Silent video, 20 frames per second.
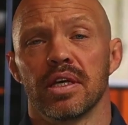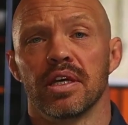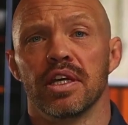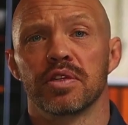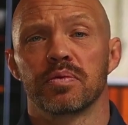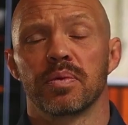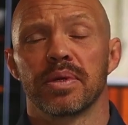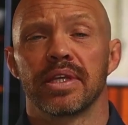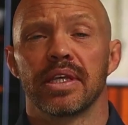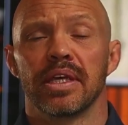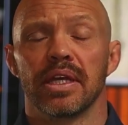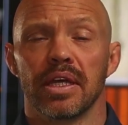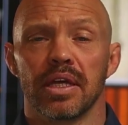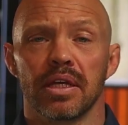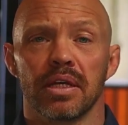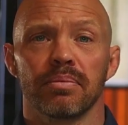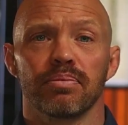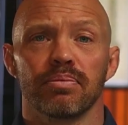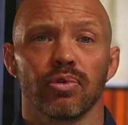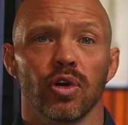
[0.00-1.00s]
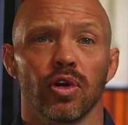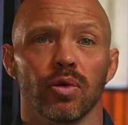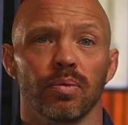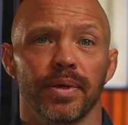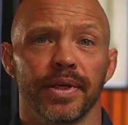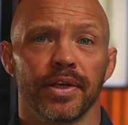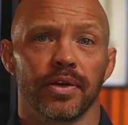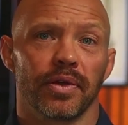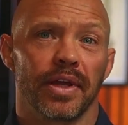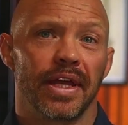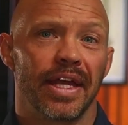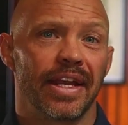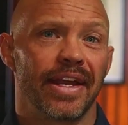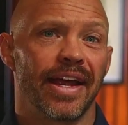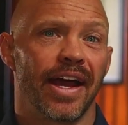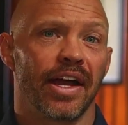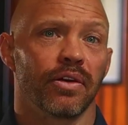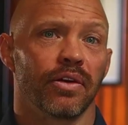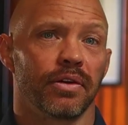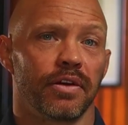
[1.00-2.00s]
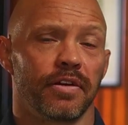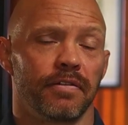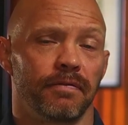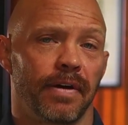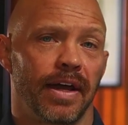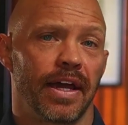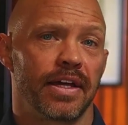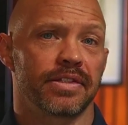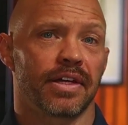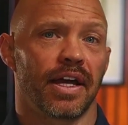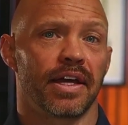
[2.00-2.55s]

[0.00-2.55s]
is with the inappropriate or inaccurate advice,